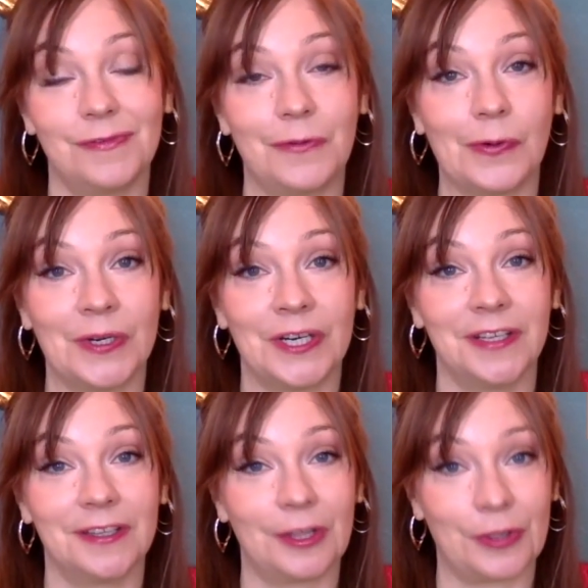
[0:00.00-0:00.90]
for
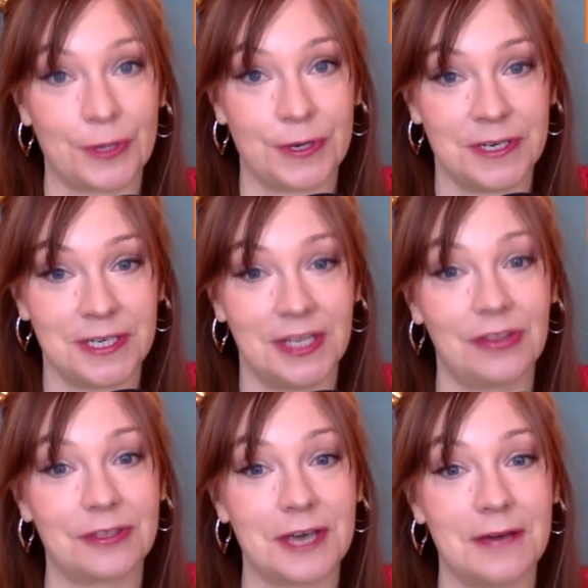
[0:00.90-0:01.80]
the third
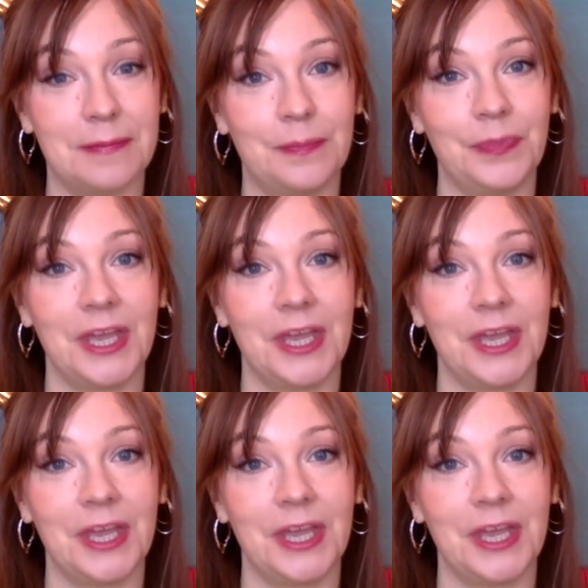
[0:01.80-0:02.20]
thumb,